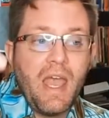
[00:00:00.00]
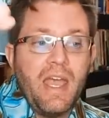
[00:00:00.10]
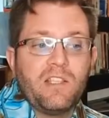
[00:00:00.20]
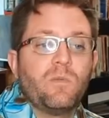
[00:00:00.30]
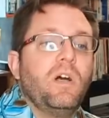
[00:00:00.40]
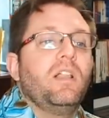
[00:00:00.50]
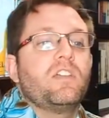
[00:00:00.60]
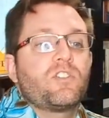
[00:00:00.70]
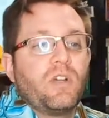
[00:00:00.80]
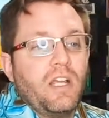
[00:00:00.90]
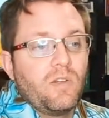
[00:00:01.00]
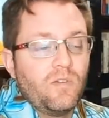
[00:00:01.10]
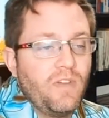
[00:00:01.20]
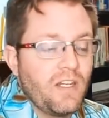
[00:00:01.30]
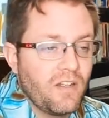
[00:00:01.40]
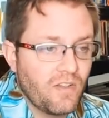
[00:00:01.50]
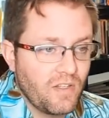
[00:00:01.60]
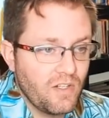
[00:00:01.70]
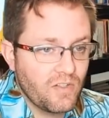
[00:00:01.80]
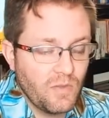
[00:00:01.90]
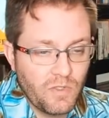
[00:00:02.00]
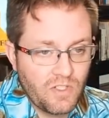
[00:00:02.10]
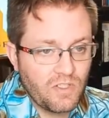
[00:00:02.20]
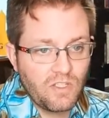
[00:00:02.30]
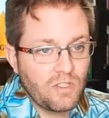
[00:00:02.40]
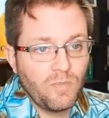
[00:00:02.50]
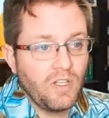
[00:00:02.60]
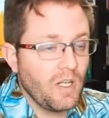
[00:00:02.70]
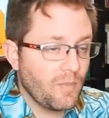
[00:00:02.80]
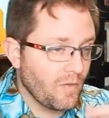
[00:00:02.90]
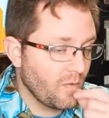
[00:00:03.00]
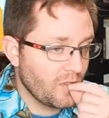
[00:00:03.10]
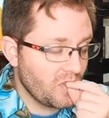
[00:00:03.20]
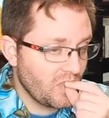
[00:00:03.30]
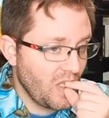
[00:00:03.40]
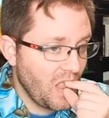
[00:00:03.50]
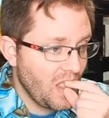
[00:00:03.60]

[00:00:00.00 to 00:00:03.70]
as well as trying to invade another country, which is just splitting up their forces.